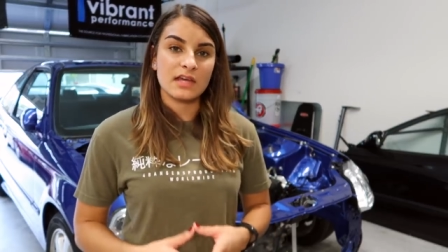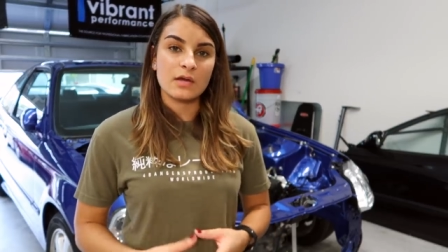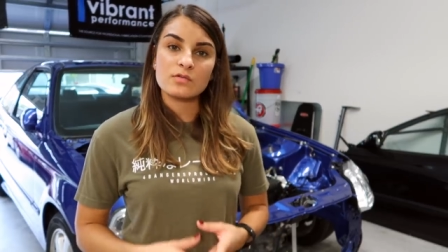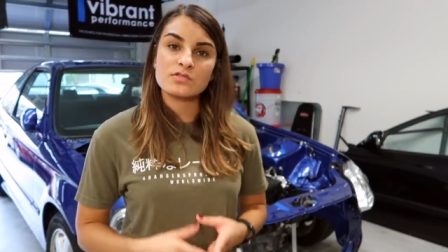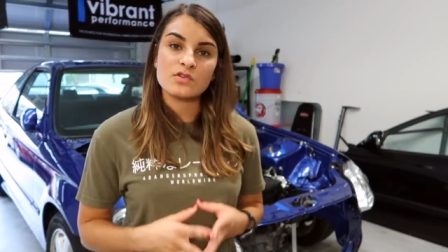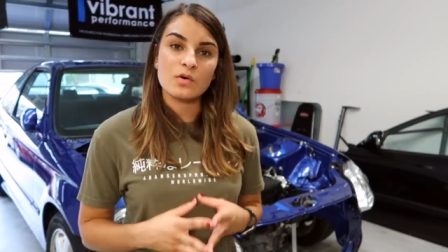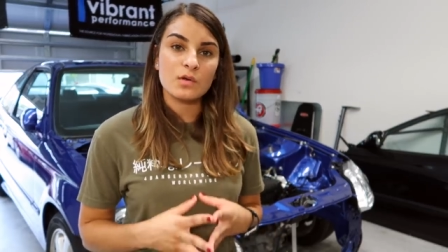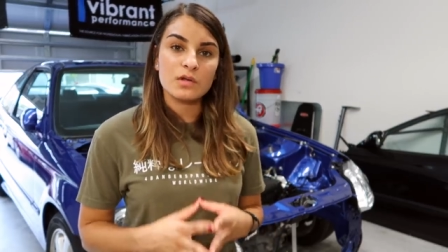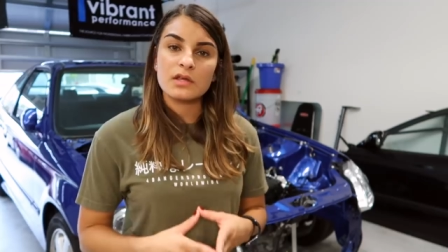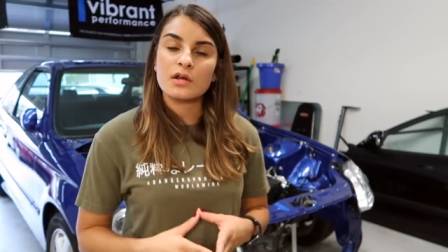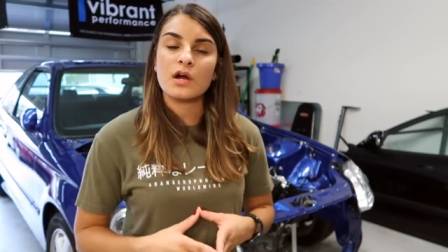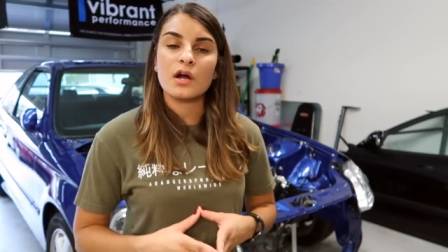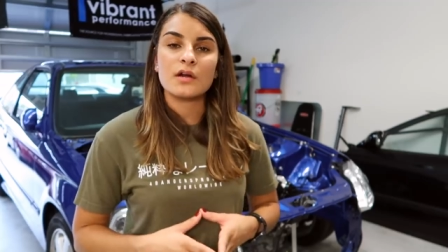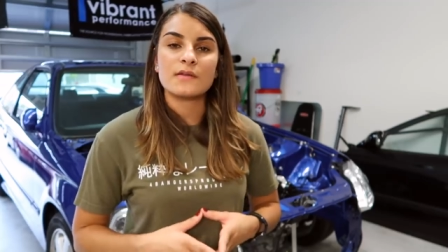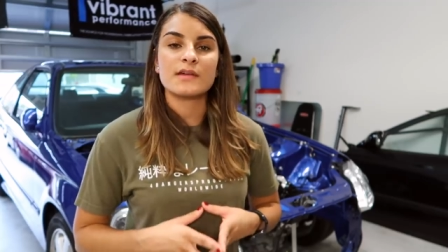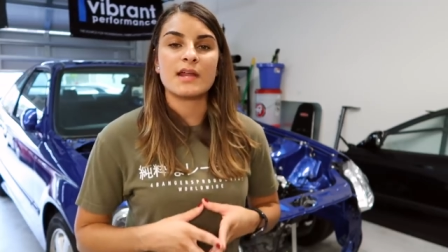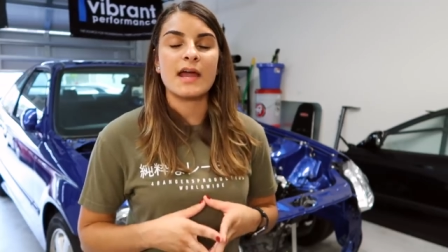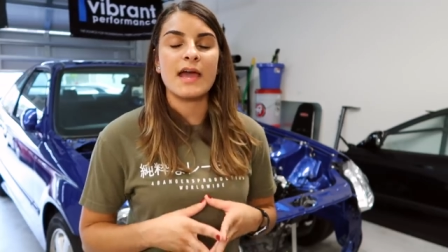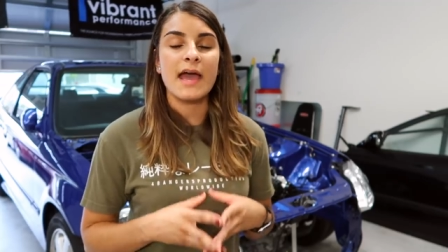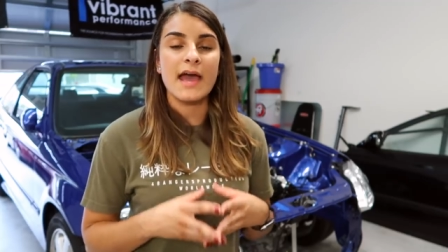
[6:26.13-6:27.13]
It was the only car
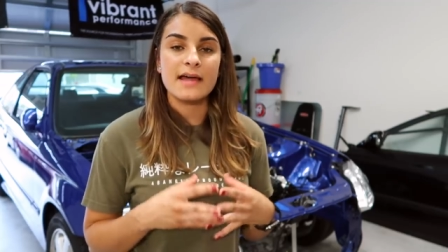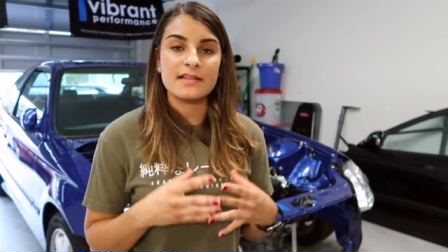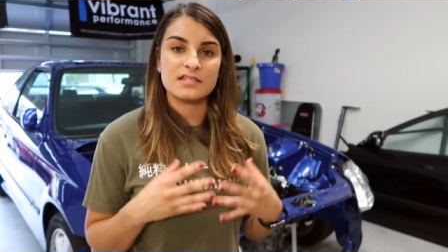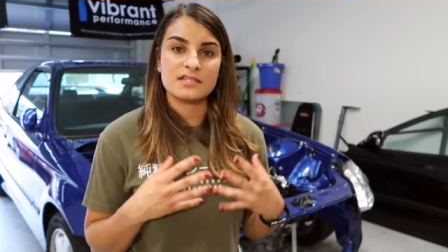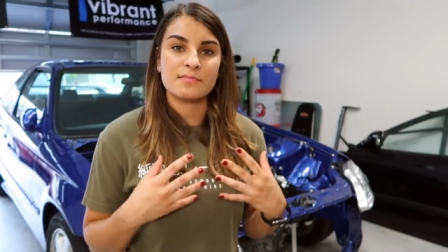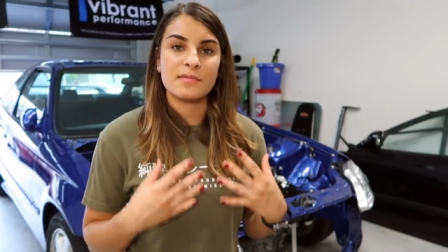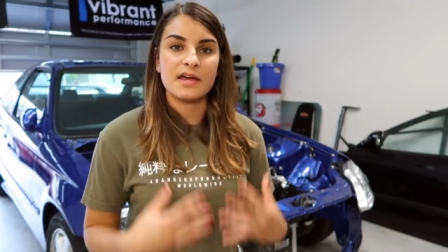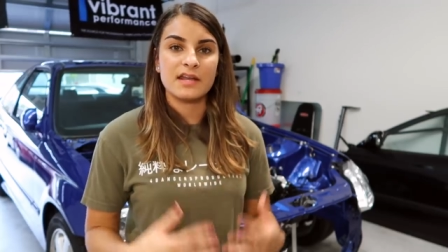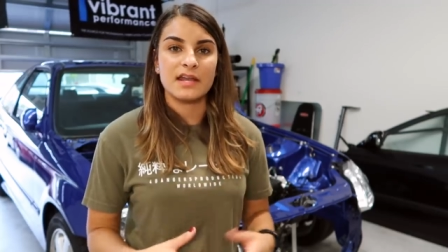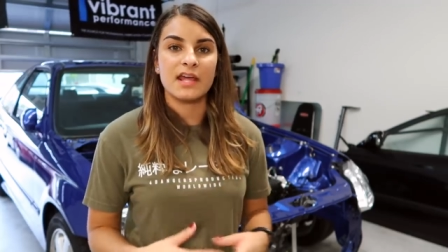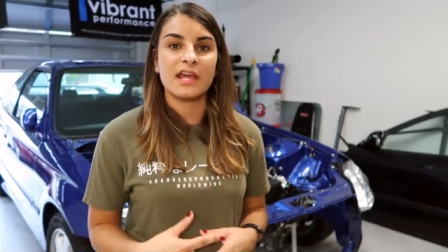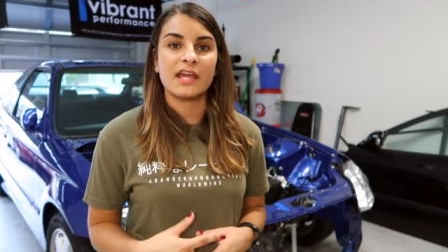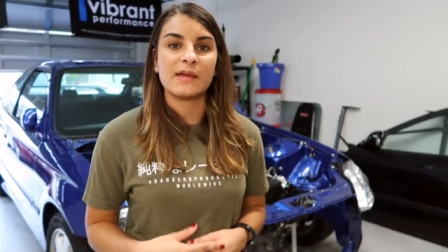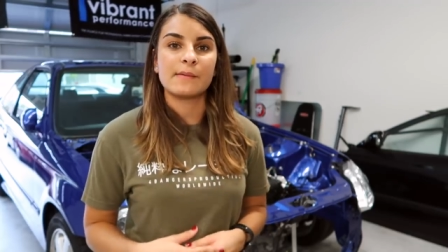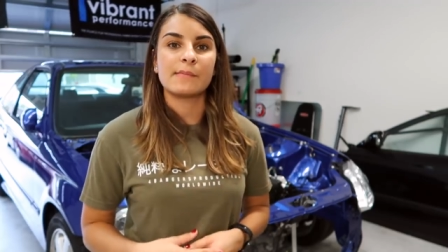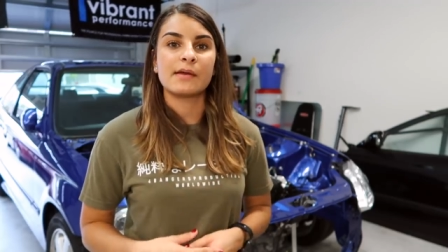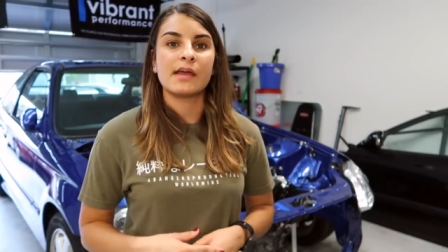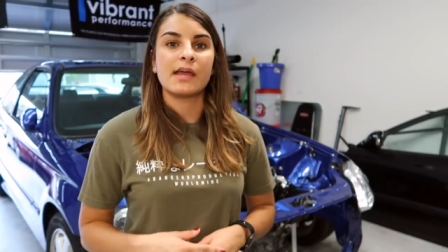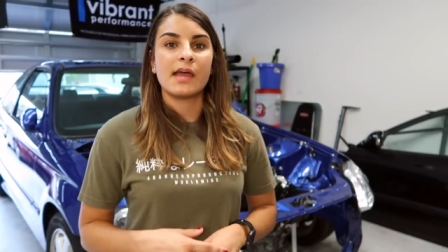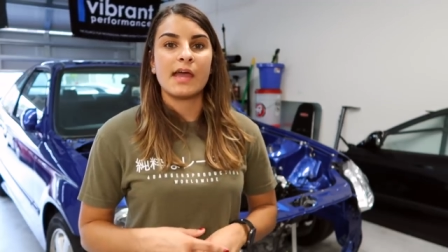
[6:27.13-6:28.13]
that I had to my
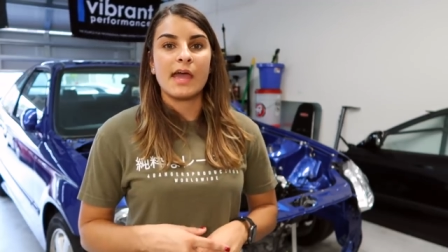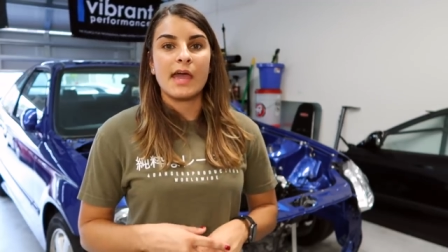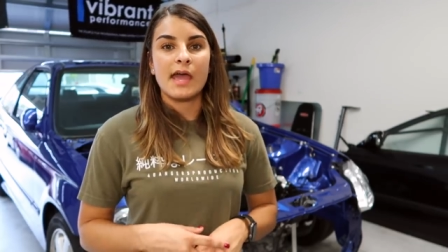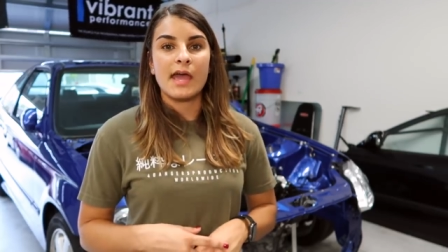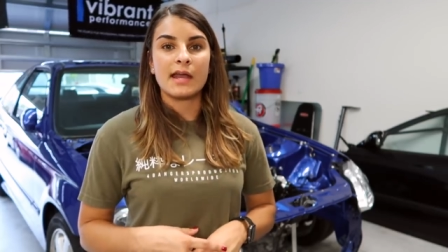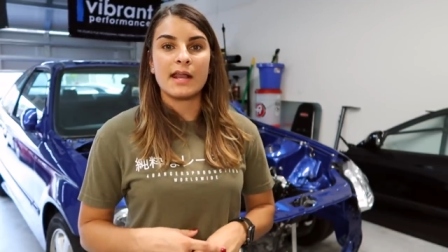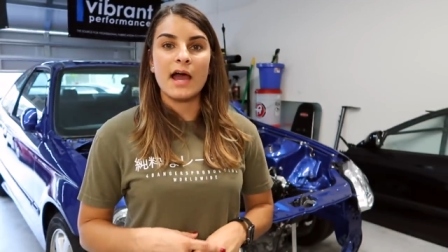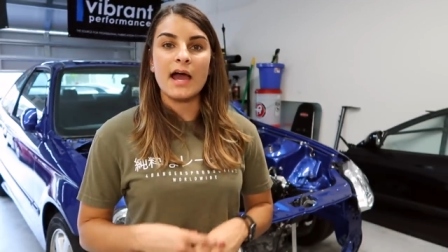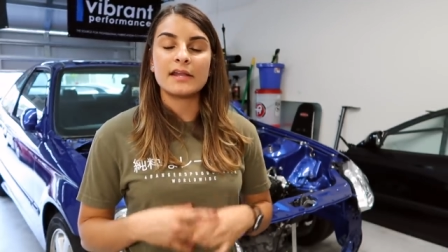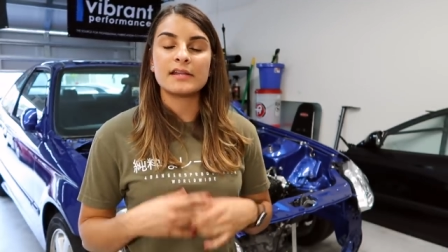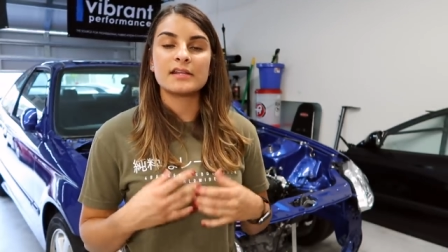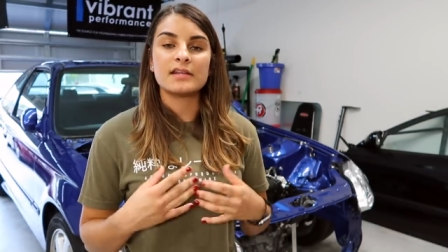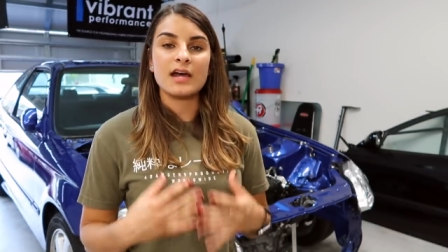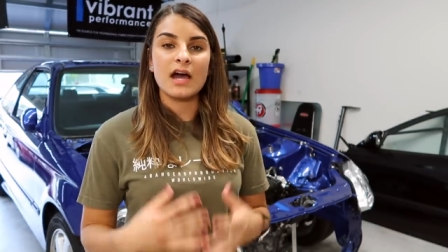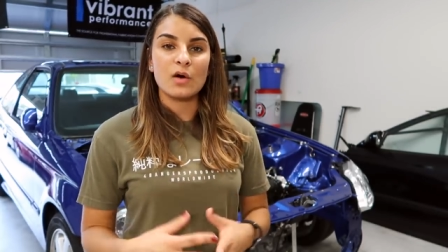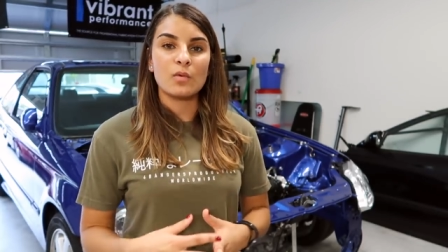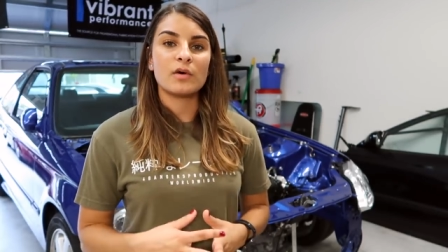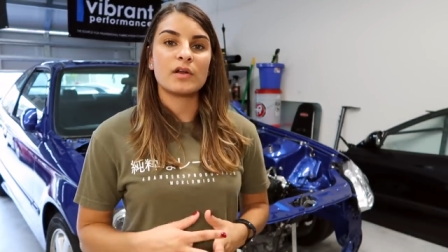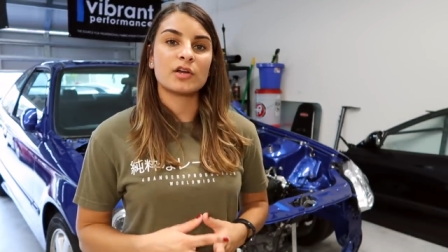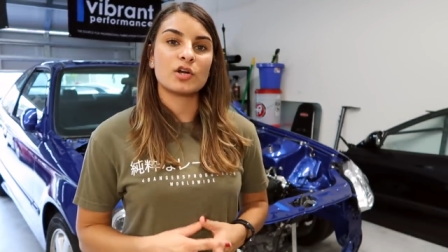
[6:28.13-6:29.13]
name and I did
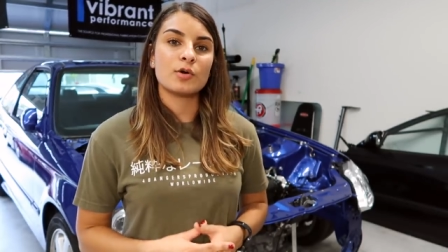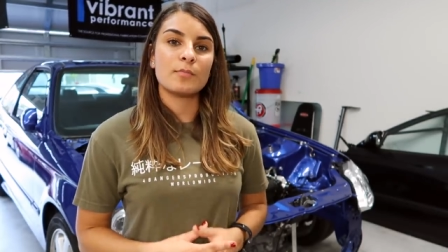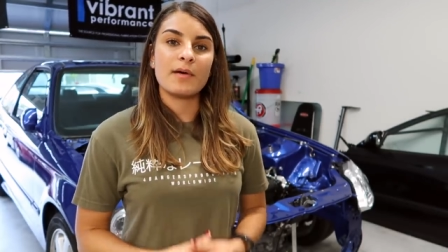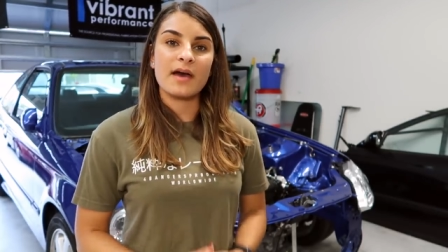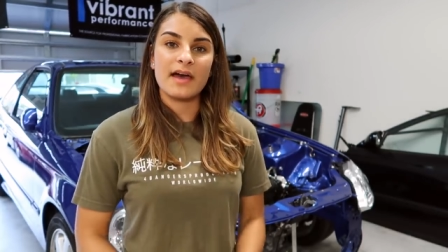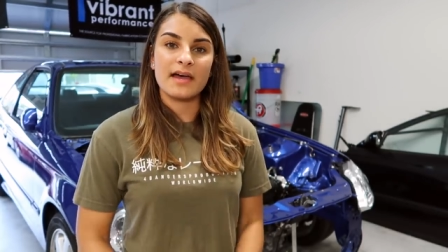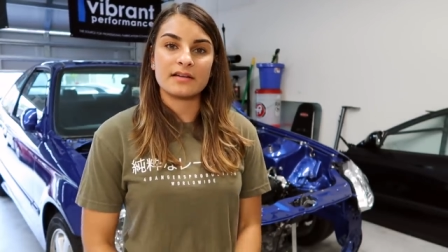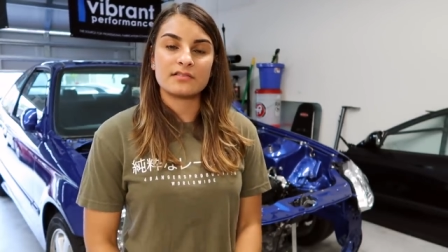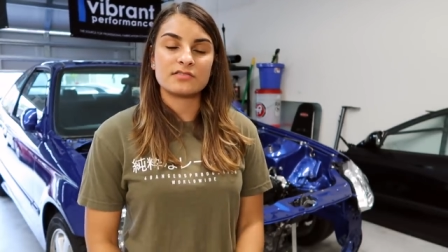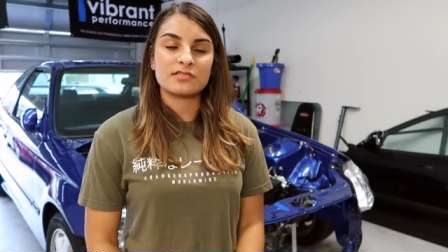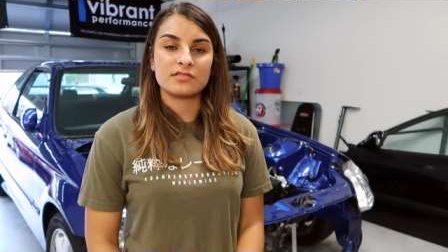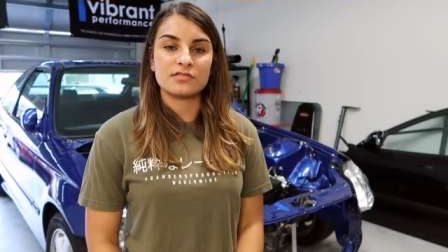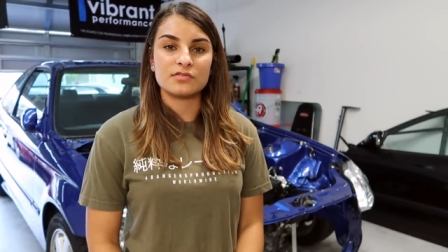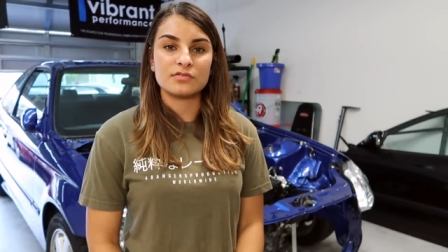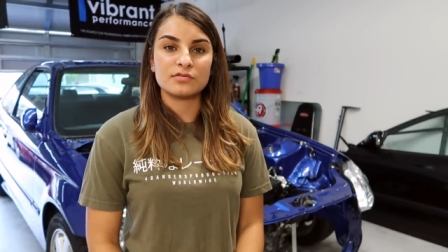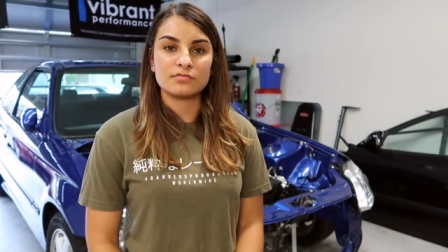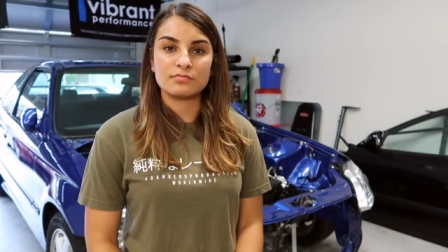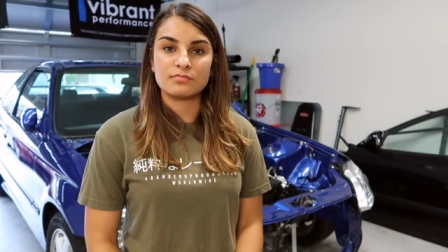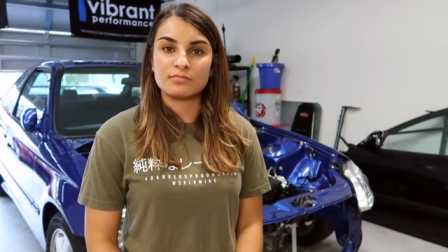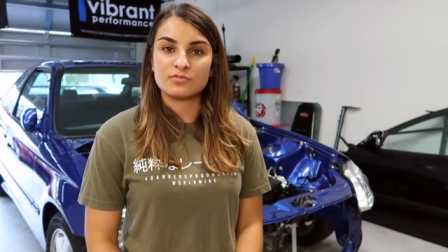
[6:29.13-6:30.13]
not want to go back
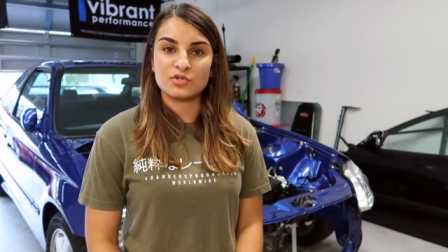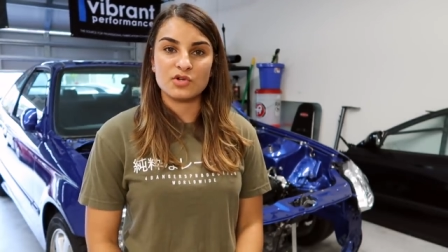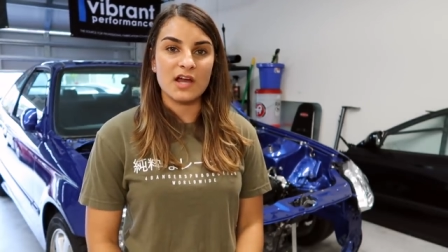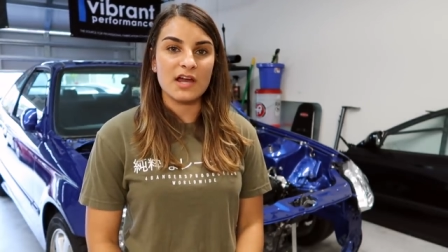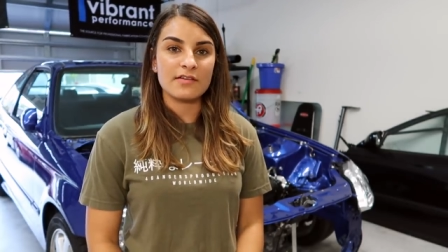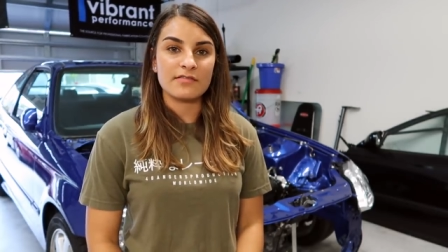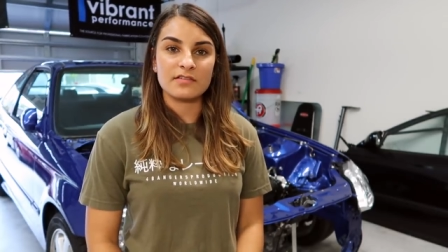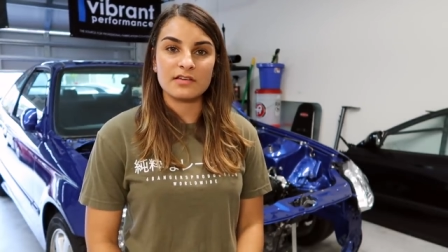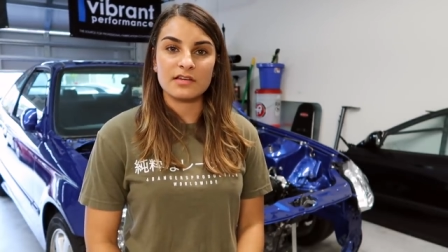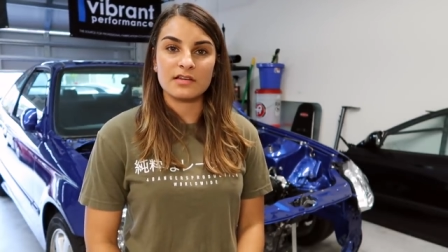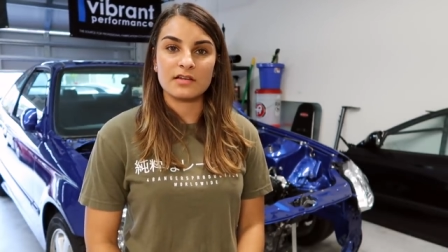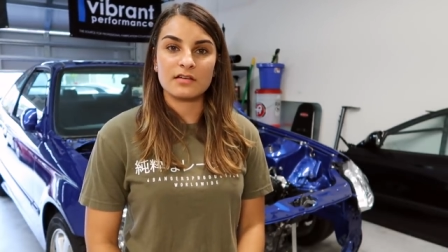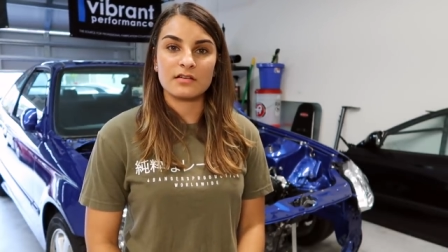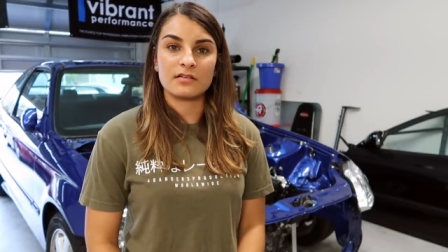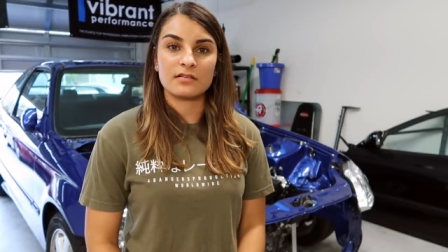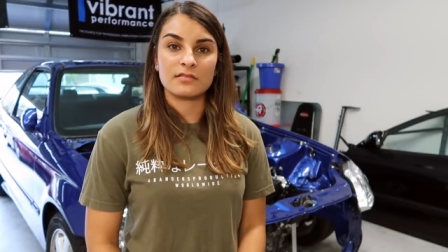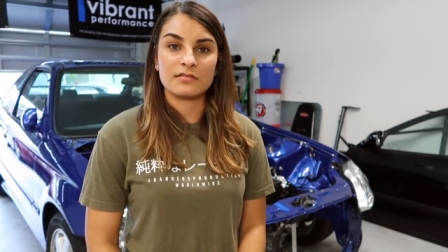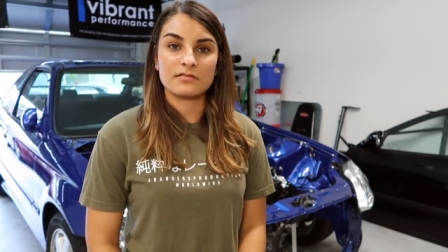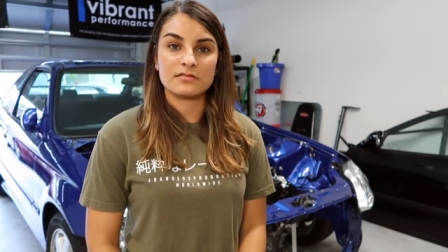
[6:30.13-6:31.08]
to driving